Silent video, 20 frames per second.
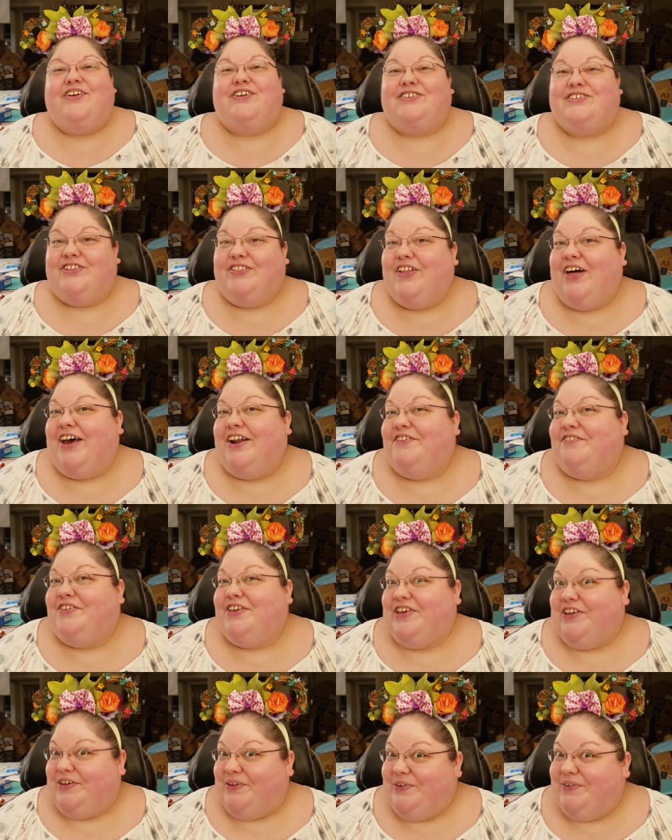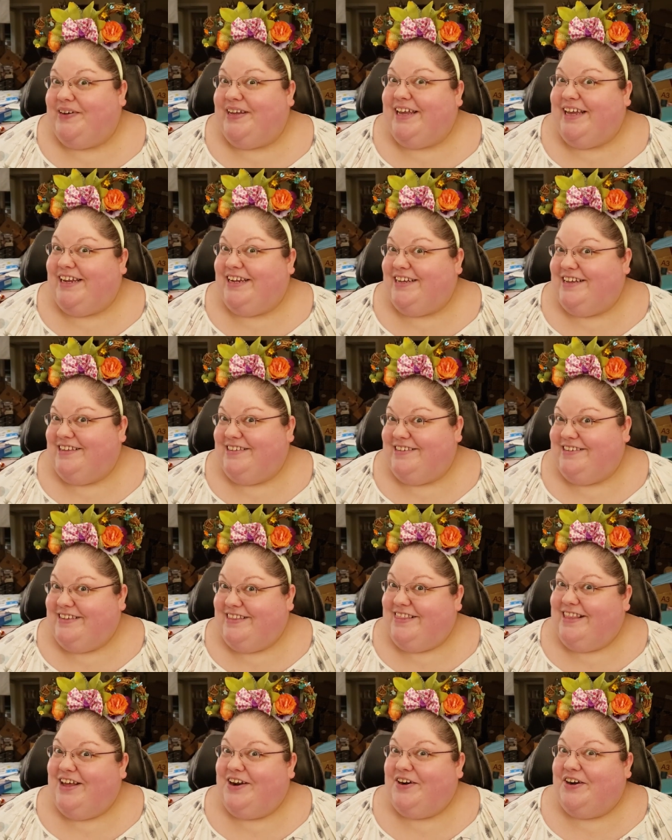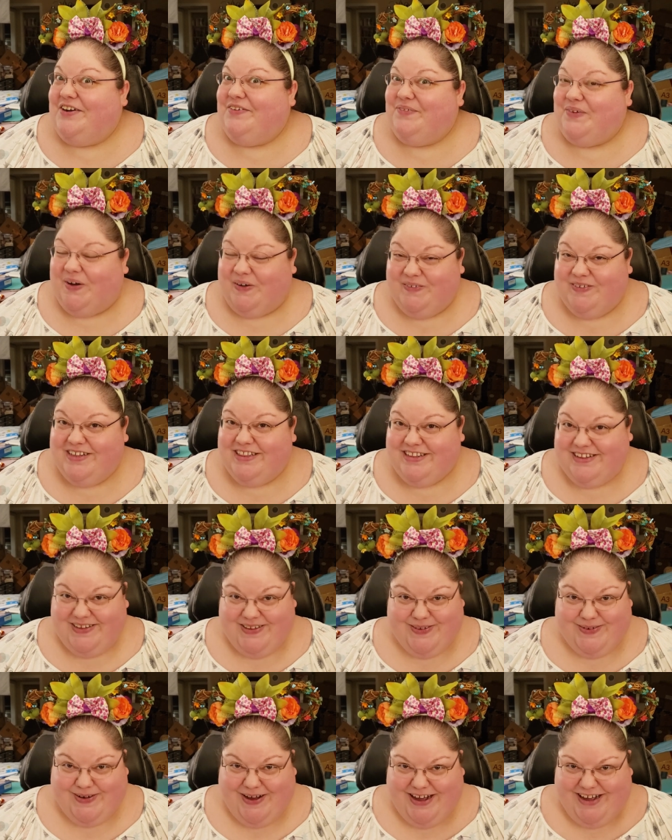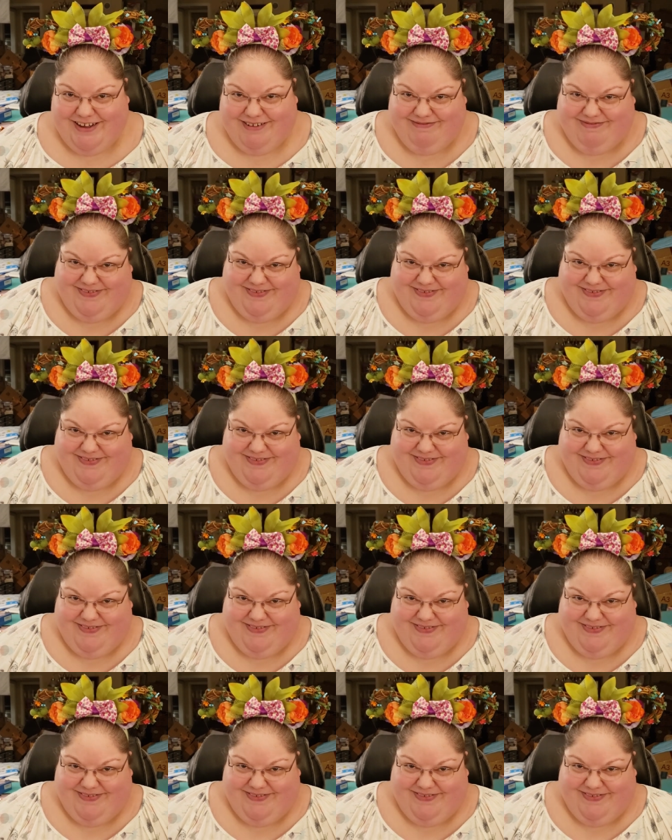there's a lot of cute kitties that are involved in this swap.